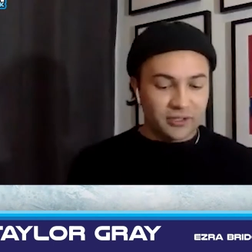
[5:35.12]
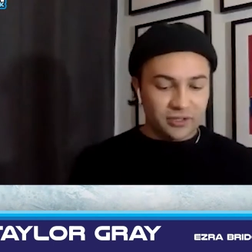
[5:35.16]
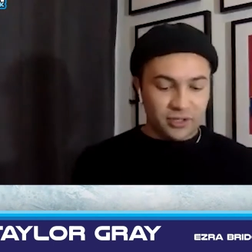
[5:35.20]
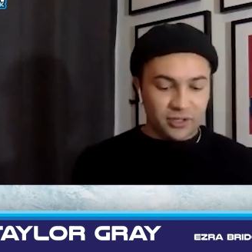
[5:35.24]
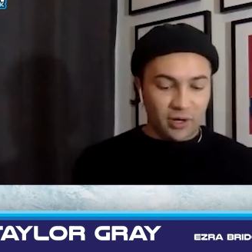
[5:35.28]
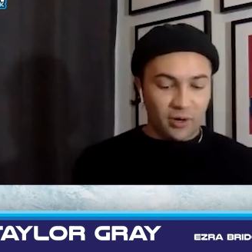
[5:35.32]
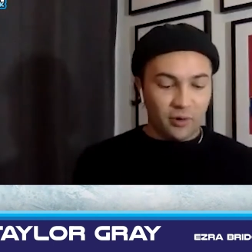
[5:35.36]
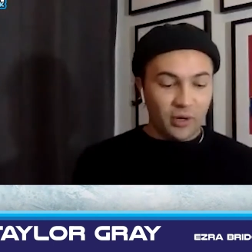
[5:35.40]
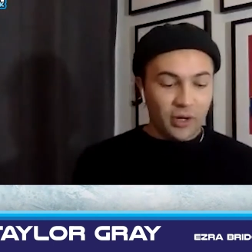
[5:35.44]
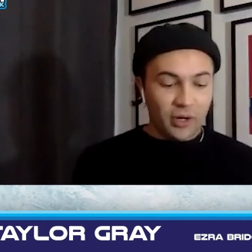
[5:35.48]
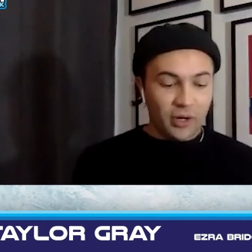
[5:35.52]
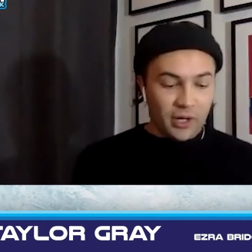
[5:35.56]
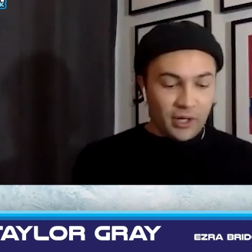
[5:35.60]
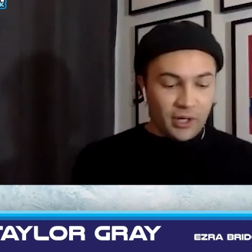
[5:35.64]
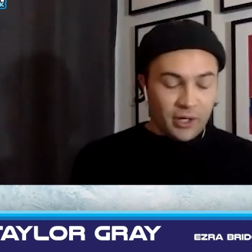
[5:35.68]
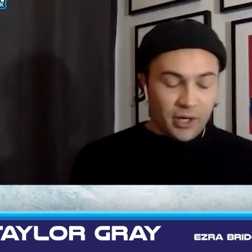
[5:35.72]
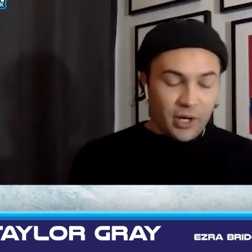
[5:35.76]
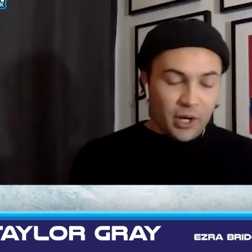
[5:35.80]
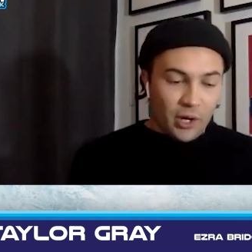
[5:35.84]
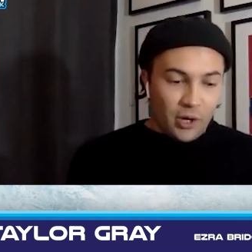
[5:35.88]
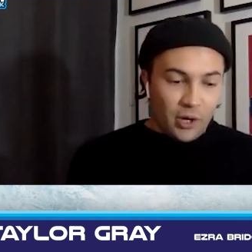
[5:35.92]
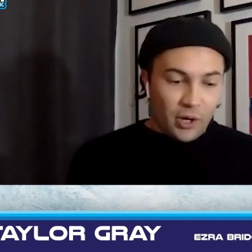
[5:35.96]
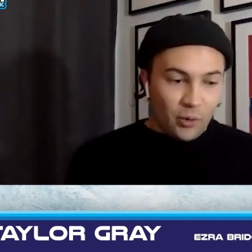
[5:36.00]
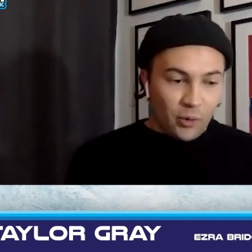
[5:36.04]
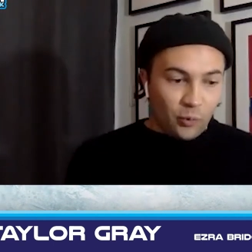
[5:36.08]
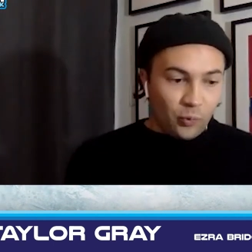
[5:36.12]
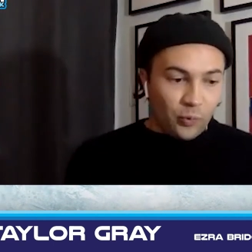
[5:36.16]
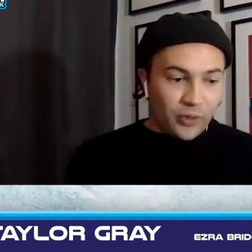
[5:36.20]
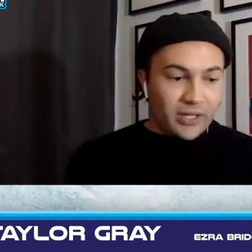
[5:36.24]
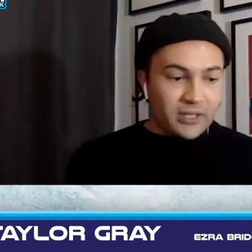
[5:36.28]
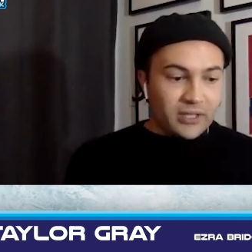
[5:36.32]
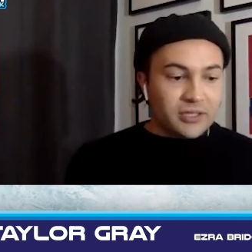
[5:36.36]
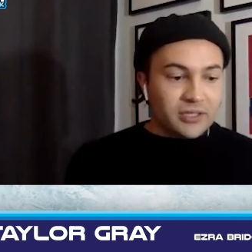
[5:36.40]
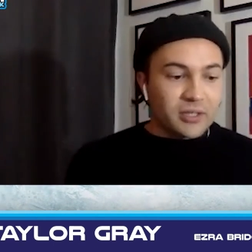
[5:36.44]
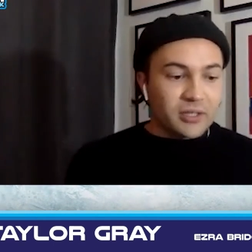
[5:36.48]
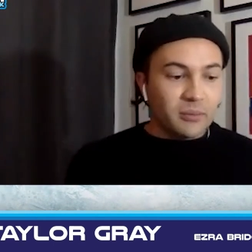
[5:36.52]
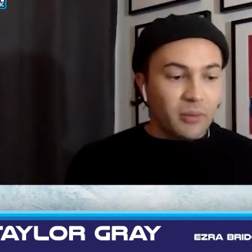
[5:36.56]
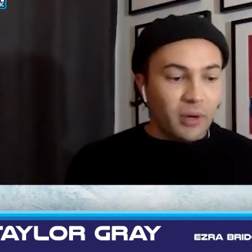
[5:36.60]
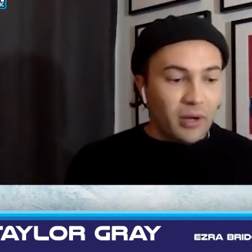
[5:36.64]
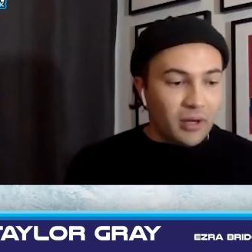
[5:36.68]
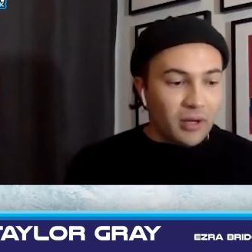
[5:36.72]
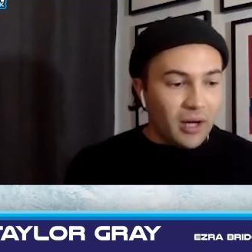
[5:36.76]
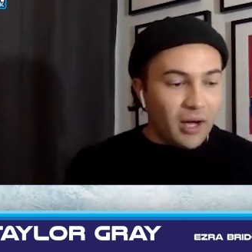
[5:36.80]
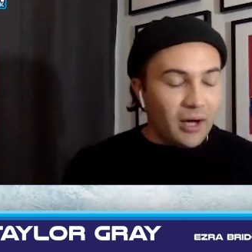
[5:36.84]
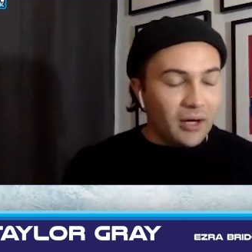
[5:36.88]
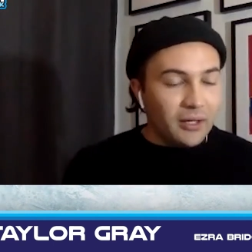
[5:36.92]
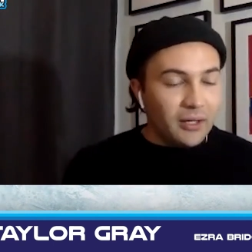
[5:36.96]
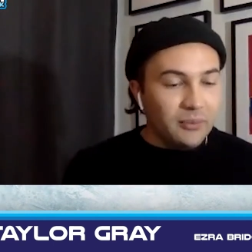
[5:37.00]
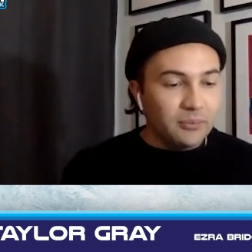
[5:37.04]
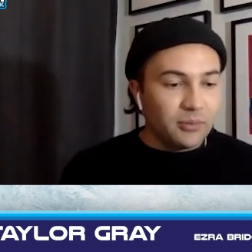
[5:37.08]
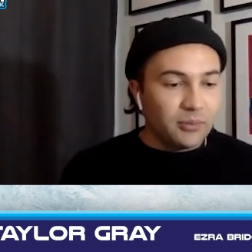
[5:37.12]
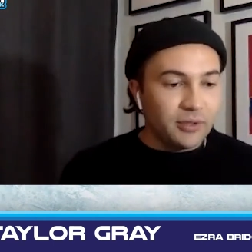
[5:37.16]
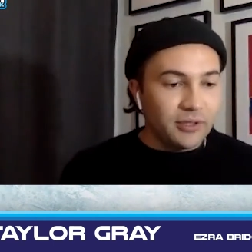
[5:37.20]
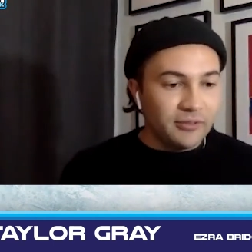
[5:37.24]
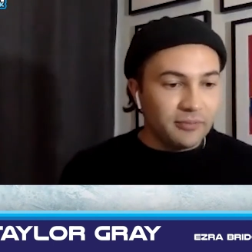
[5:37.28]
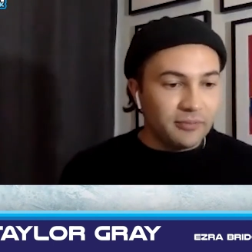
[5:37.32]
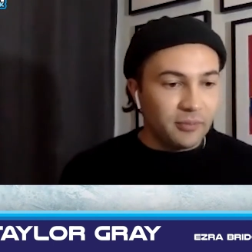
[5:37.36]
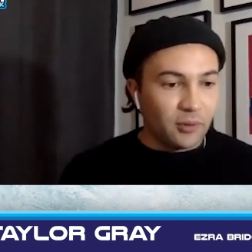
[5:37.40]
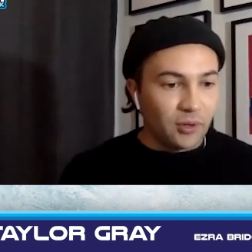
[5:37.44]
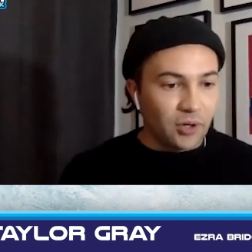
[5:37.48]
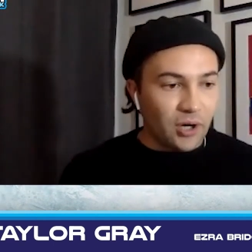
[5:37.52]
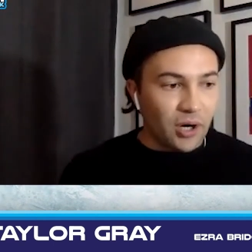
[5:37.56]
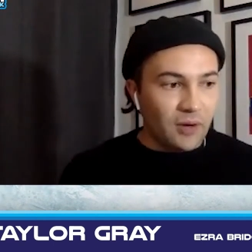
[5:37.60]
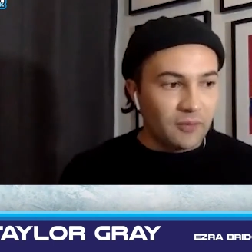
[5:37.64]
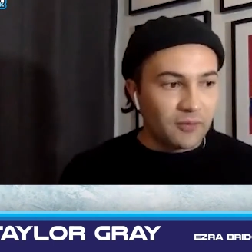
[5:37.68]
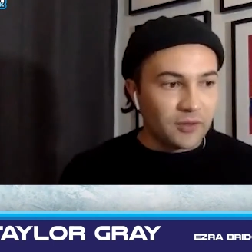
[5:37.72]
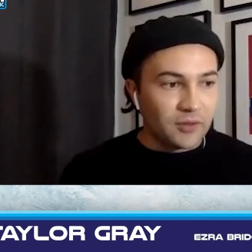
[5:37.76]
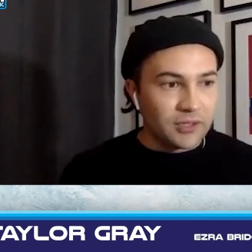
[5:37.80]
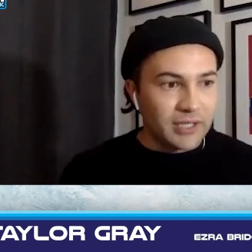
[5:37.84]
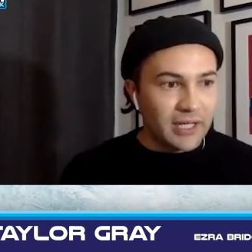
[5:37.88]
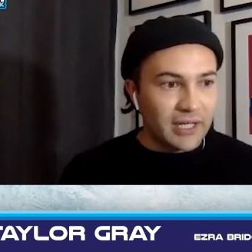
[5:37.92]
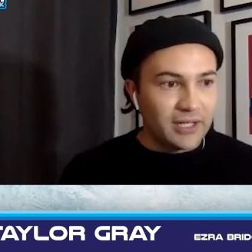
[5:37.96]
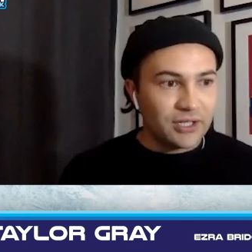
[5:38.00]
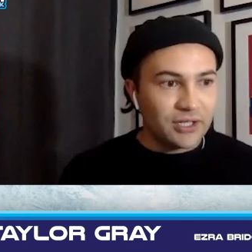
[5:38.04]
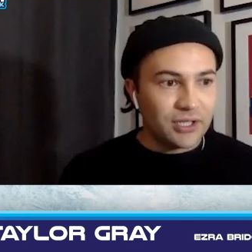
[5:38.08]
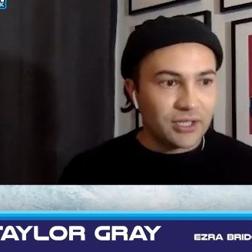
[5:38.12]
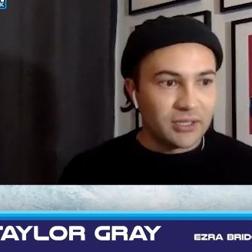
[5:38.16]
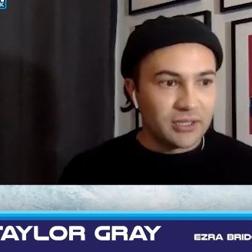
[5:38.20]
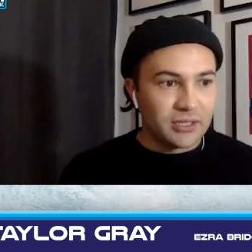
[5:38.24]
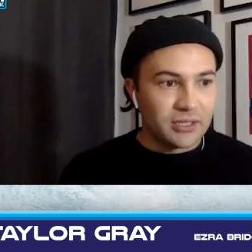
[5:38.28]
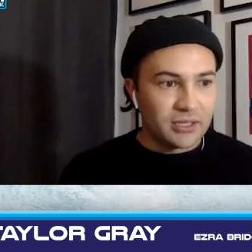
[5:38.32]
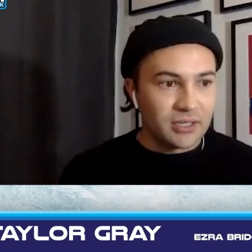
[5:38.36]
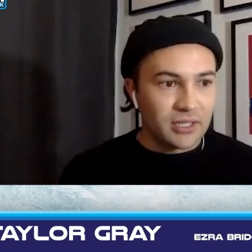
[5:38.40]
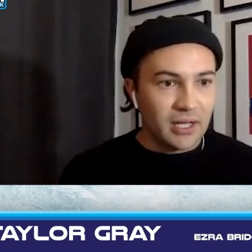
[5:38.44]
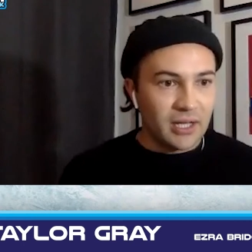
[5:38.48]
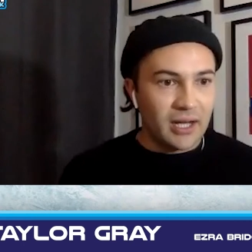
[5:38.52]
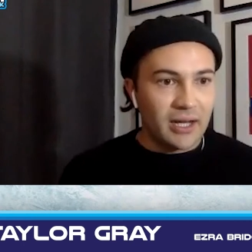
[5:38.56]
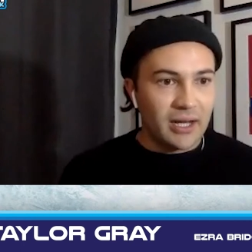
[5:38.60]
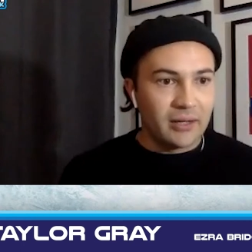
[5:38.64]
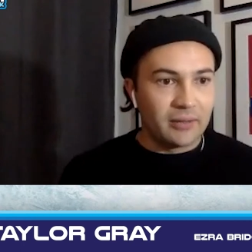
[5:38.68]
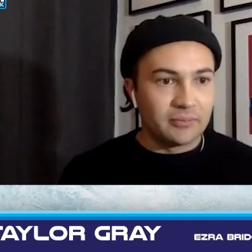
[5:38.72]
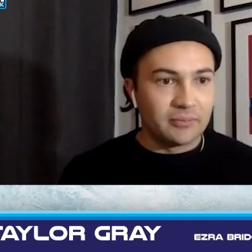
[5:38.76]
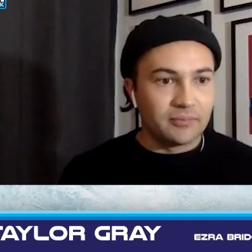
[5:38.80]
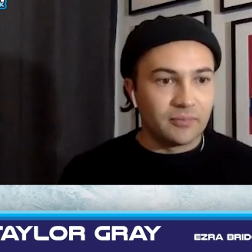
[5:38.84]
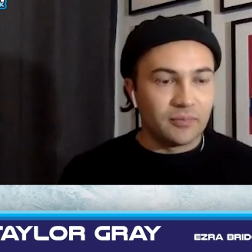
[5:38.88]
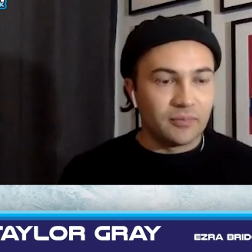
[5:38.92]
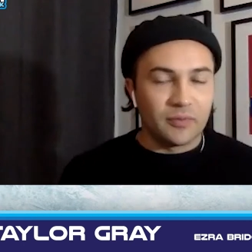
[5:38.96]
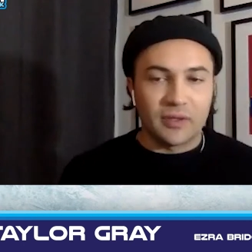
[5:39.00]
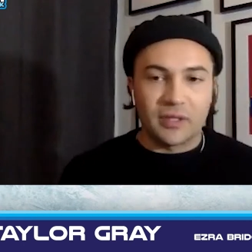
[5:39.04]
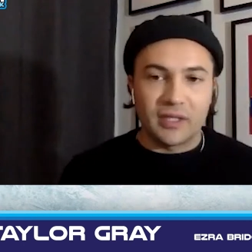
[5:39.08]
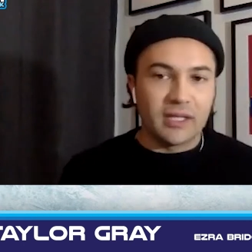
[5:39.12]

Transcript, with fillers: And so we had some unbelievable conversations um,